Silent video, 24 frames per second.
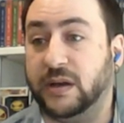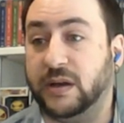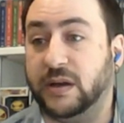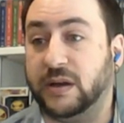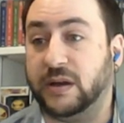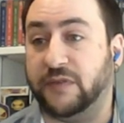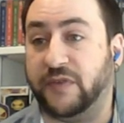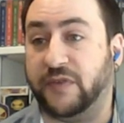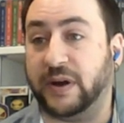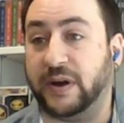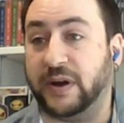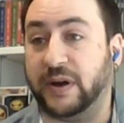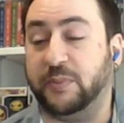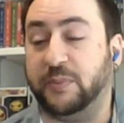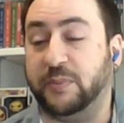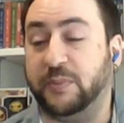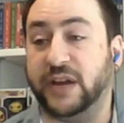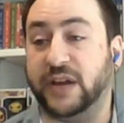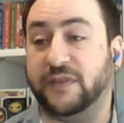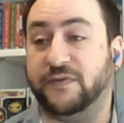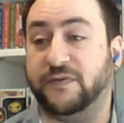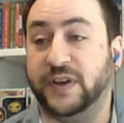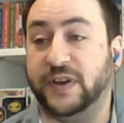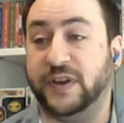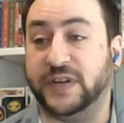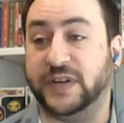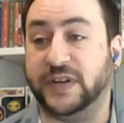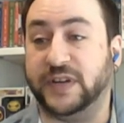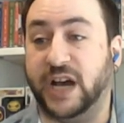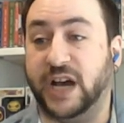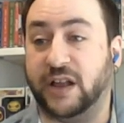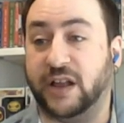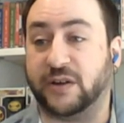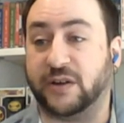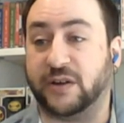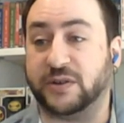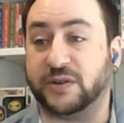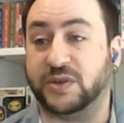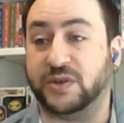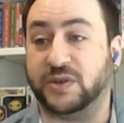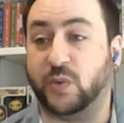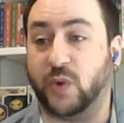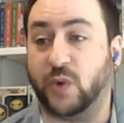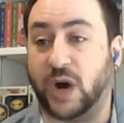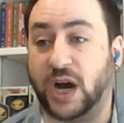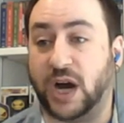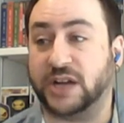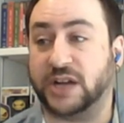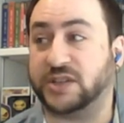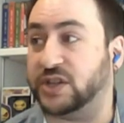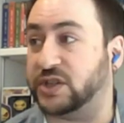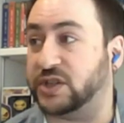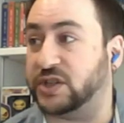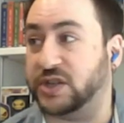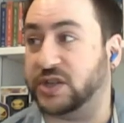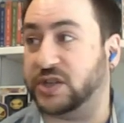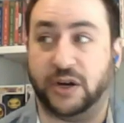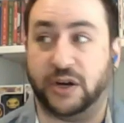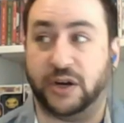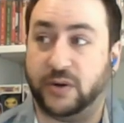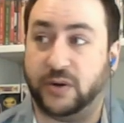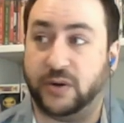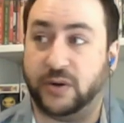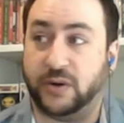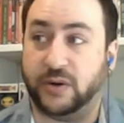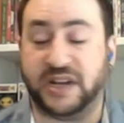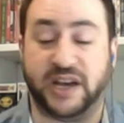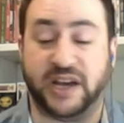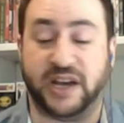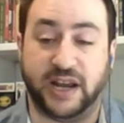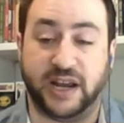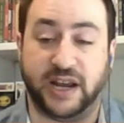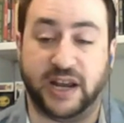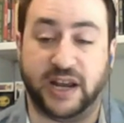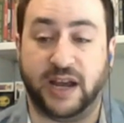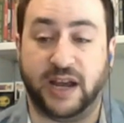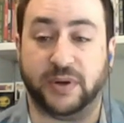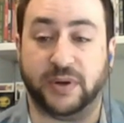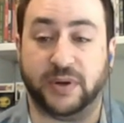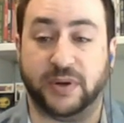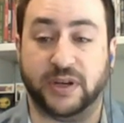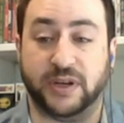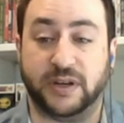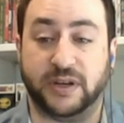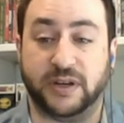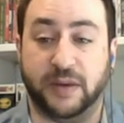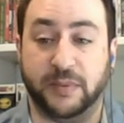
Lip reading: If I'm going to pay $50 to watch a show, it's not happening.